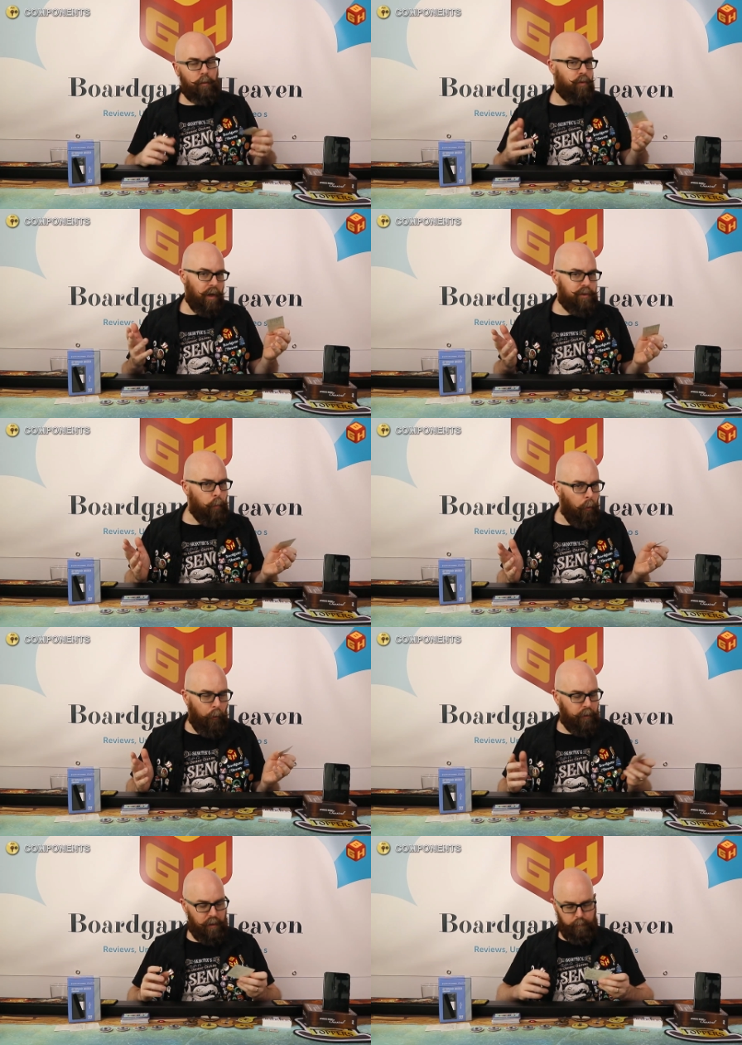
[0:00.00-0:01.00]
It does
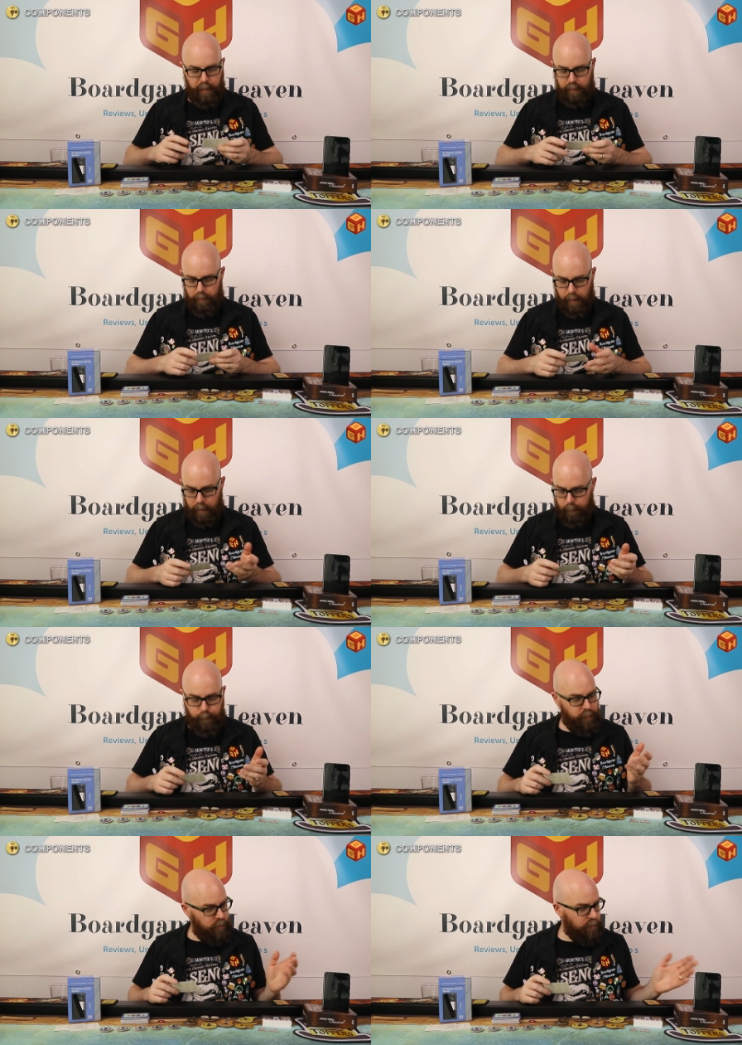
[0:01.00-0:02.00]
work, but
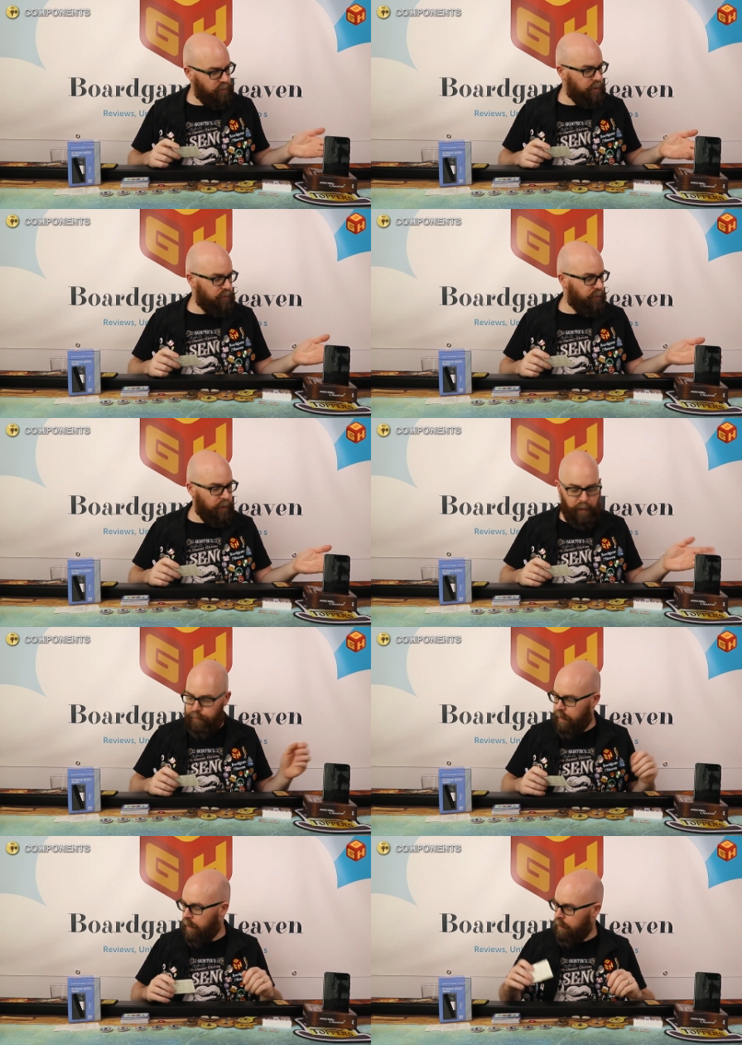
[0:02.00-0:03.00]
it's fun
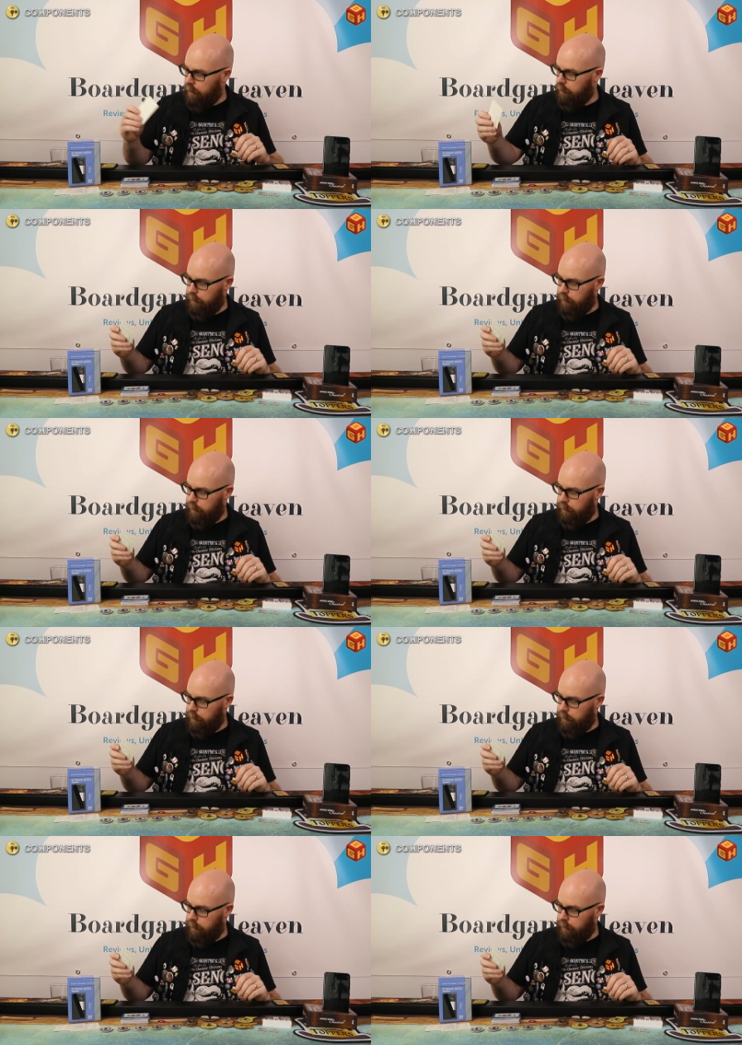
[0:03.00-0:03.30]
that they